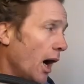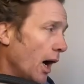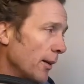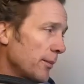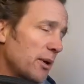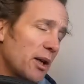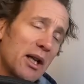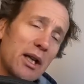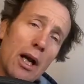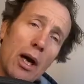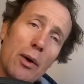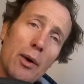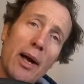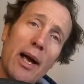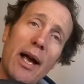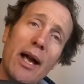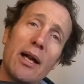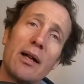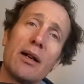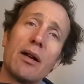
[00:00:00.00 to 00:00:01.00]
I'm going to go
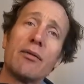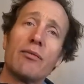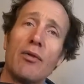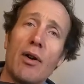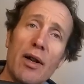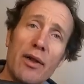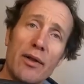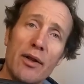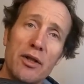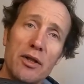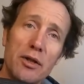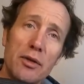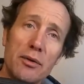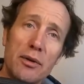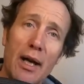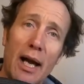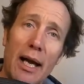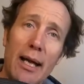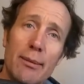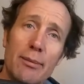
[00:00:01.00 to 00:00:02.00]
ahead and run the new
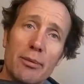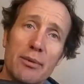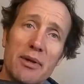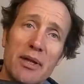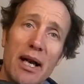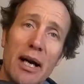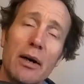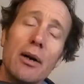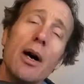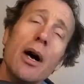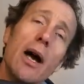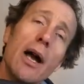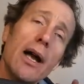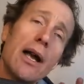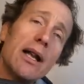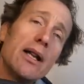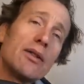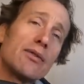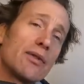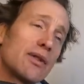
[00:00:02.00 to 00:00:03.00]
cables now.
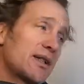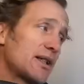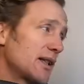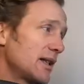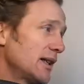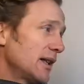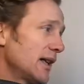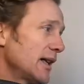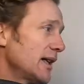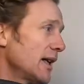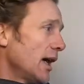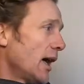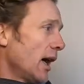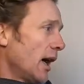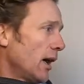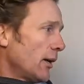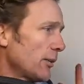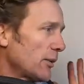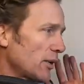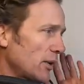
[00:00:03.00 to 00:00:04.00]
Interestingly,
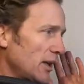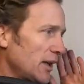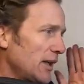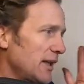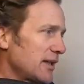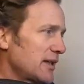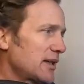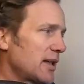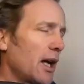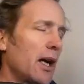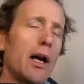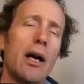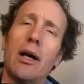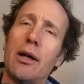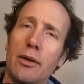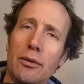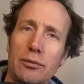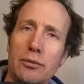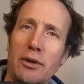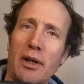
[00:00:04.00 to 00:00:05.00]
we've got an
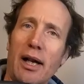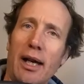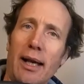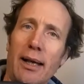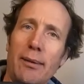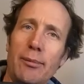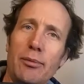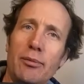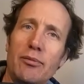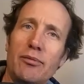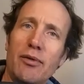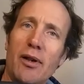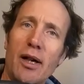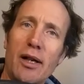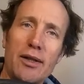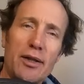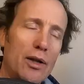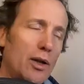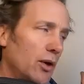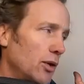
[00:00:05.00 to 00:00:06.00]
internal cable
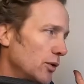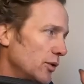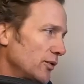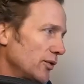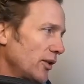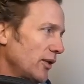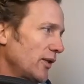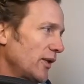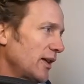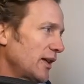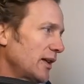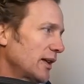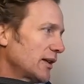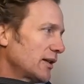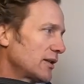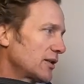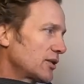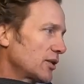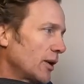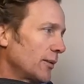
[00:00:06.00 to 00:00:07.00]
run on
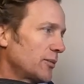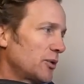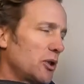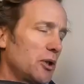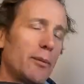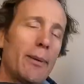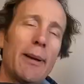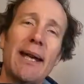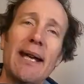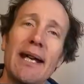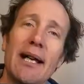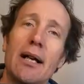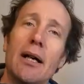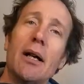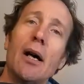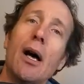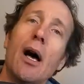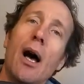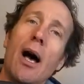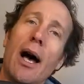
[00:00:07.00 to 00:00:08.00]
the top tube here,
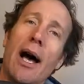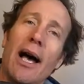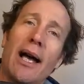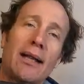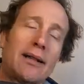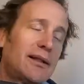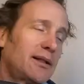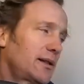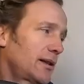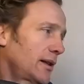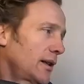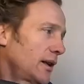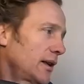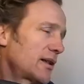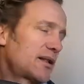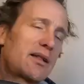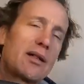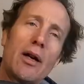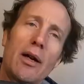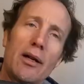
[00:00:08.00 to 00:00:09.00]
and
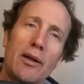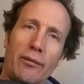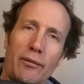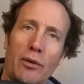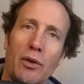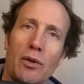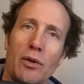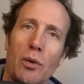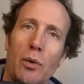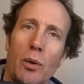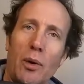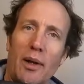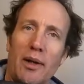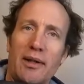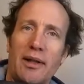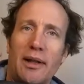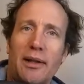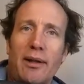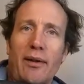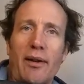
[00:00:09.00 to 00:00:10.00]
a sign of good
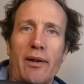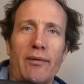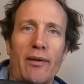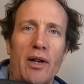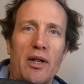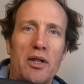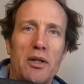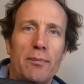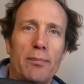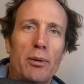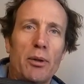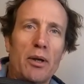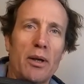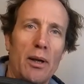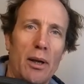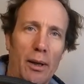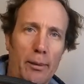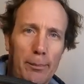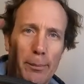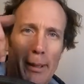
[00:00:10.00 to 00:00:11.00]
quality, they've actually put
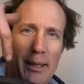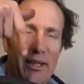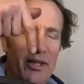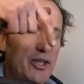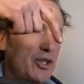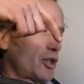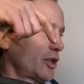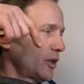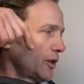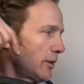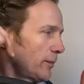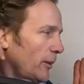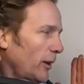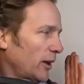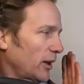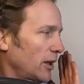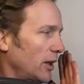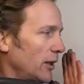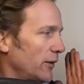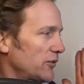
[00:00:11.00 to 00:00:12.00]
a bent tube,
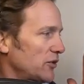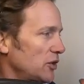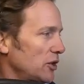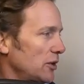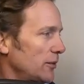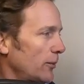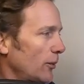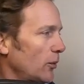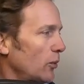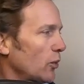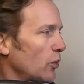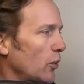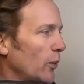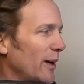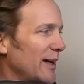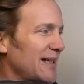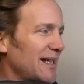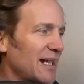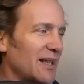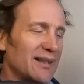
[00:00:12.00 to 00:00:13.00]
a curved tube, all the
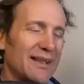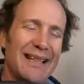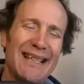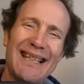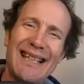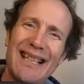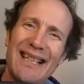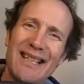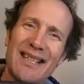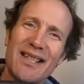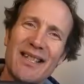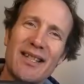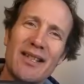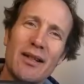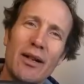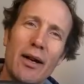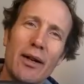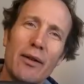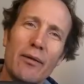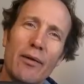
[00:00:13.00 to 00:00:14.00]
way down the
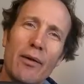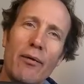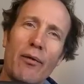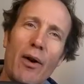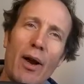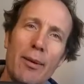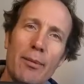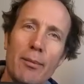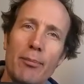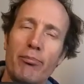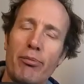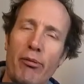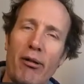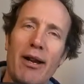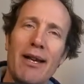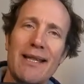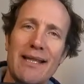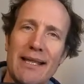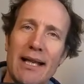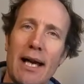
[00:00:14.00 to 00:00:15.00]
inside of the frame and
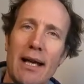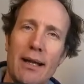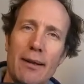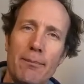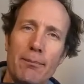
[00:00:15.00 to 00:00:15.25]
brazed that